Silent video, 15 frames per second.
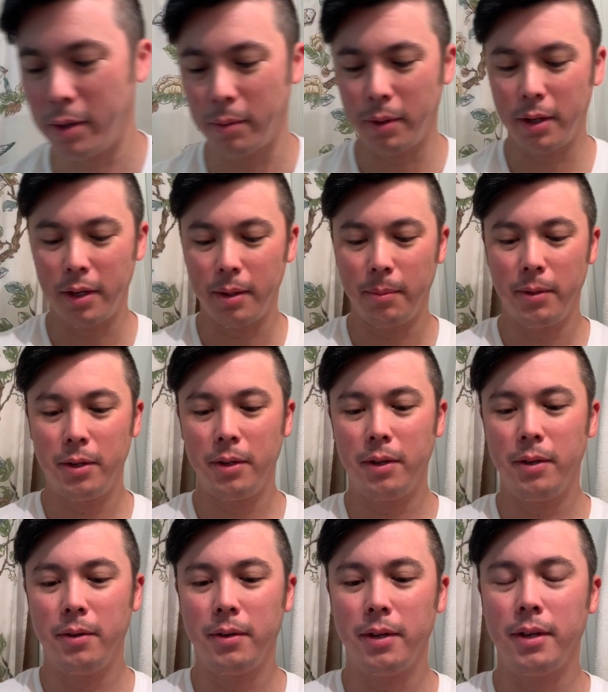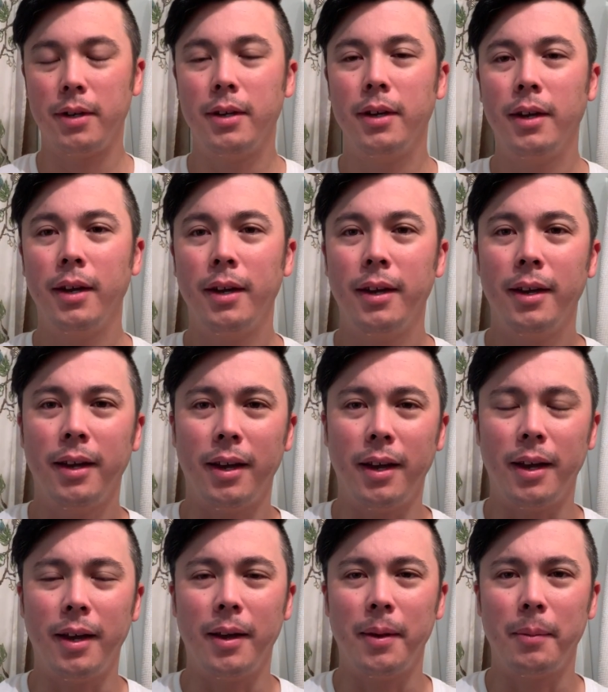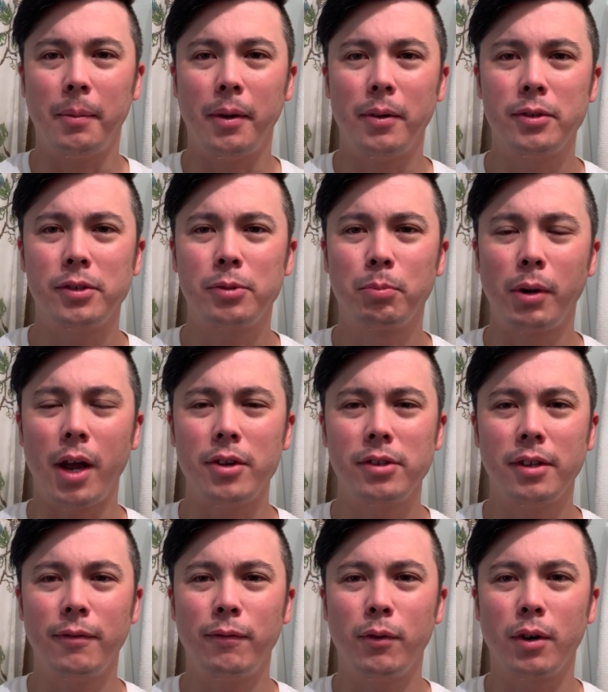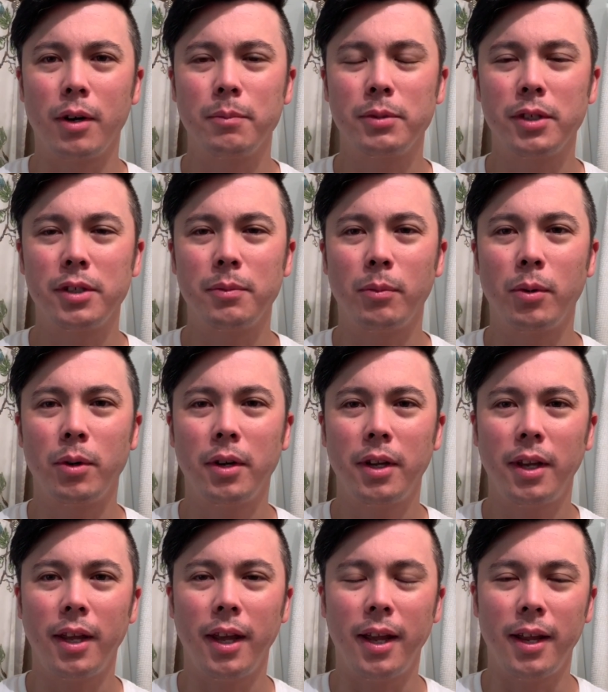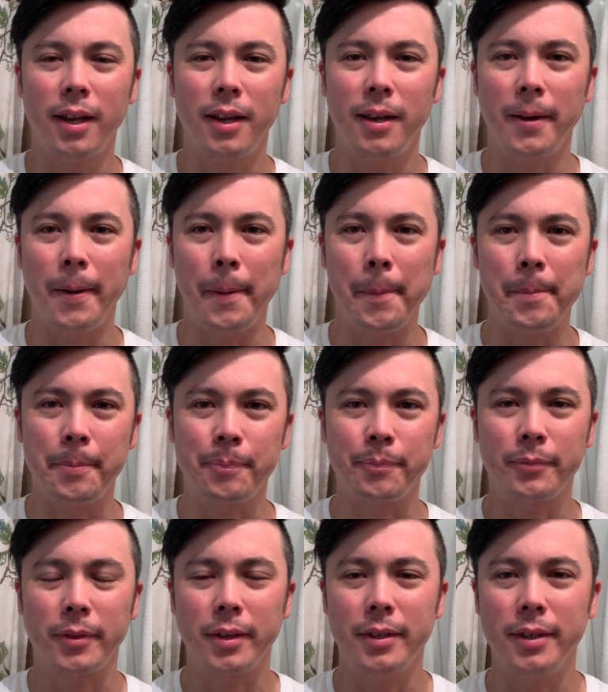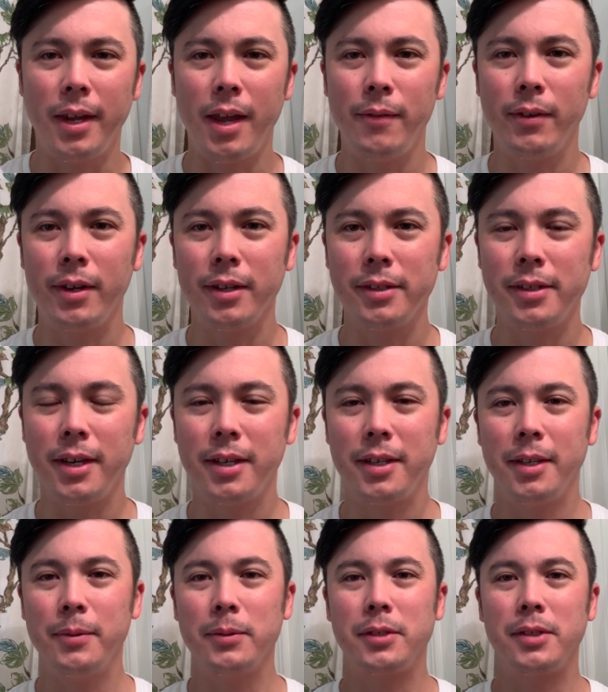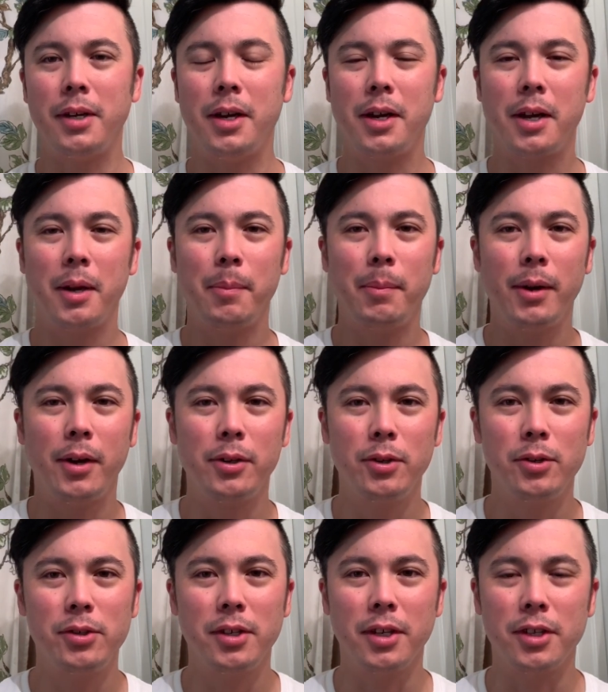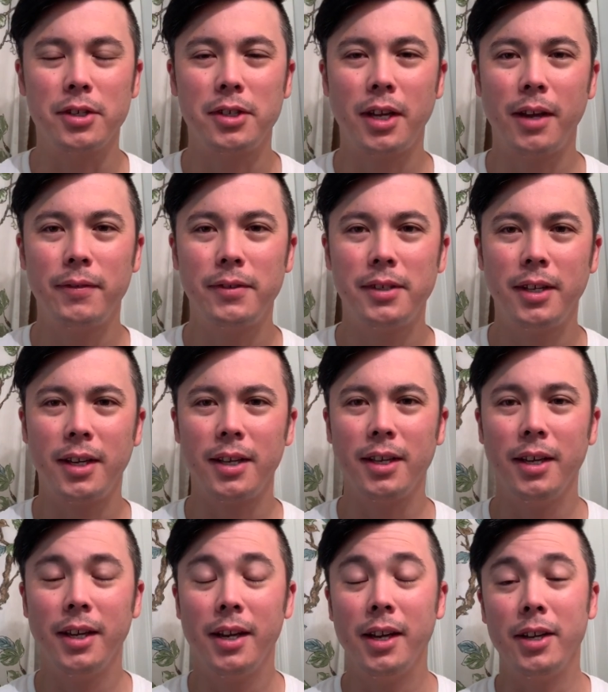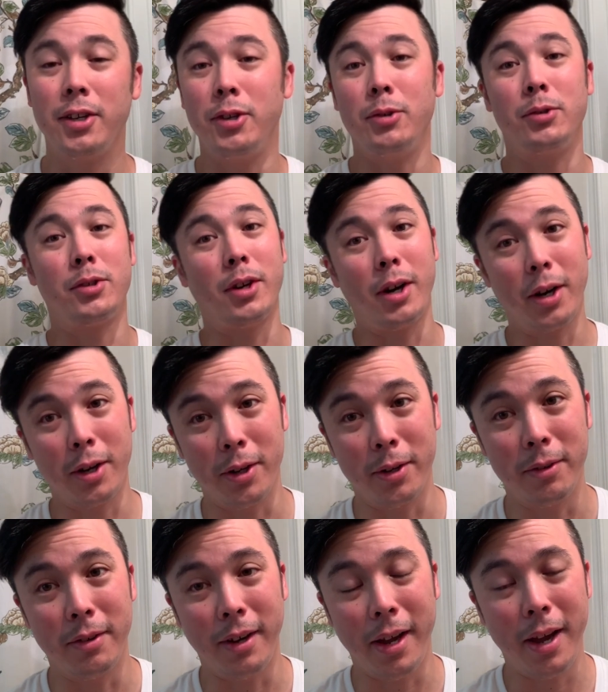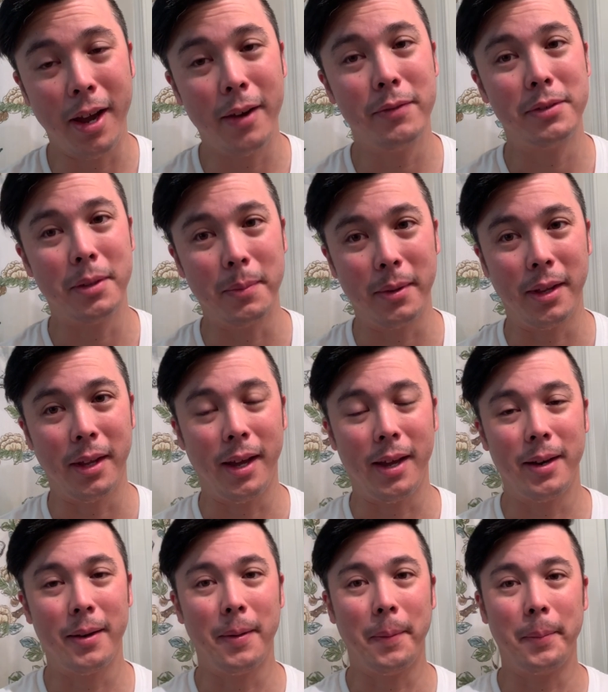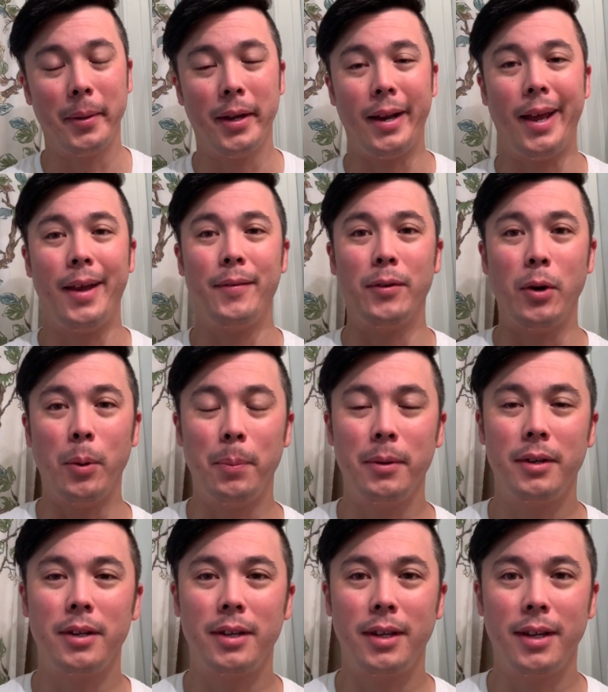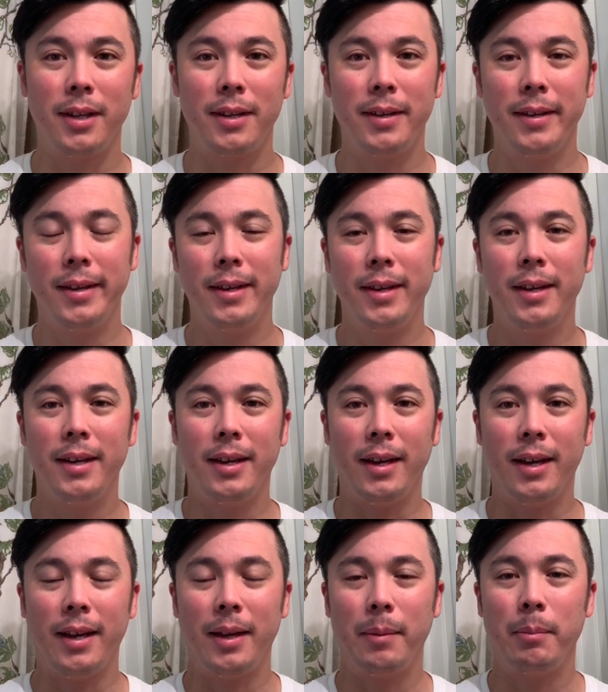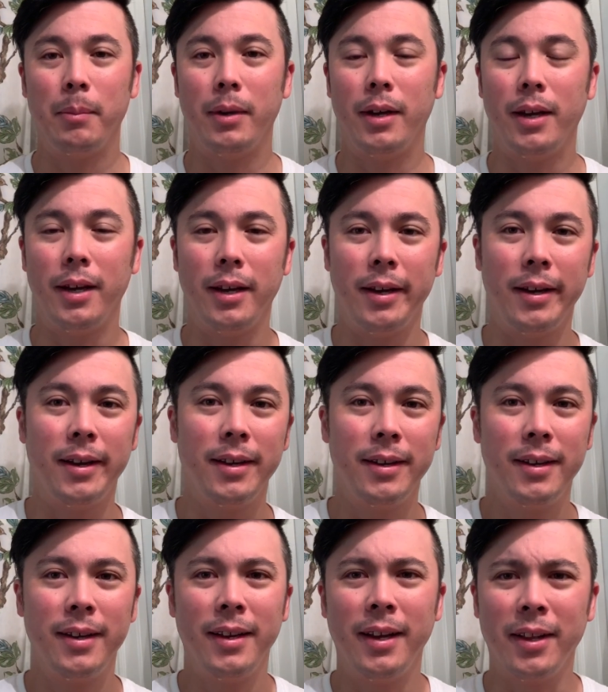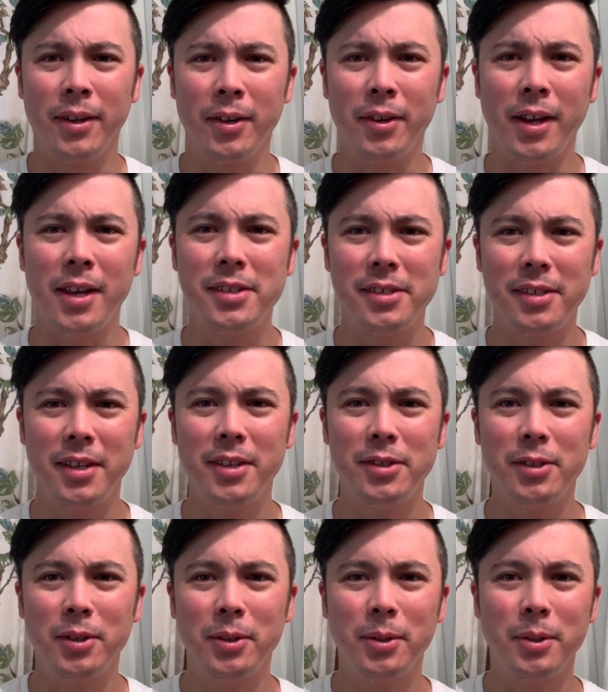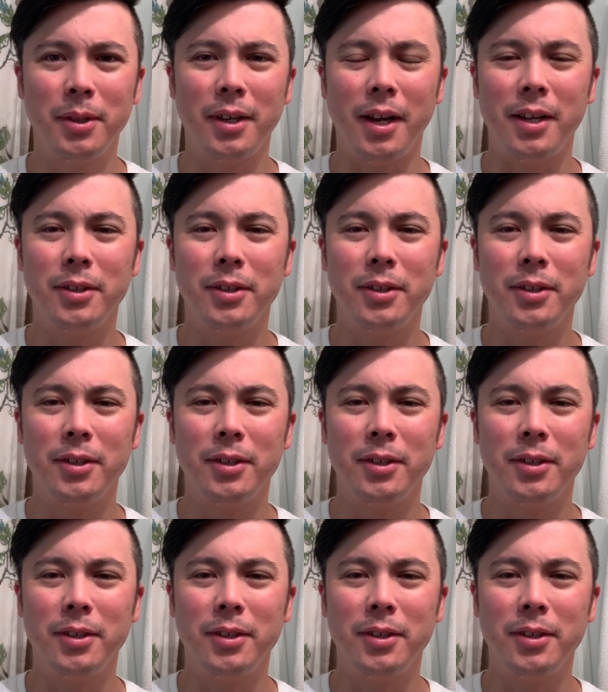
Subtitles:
we're going to be doing. I was browsing the forums this morning, and Dave in Kentucky was talking about using a shave stick. He used Arco. I have some of that, but I haven't opened it yet. I'm a little hesitant to. I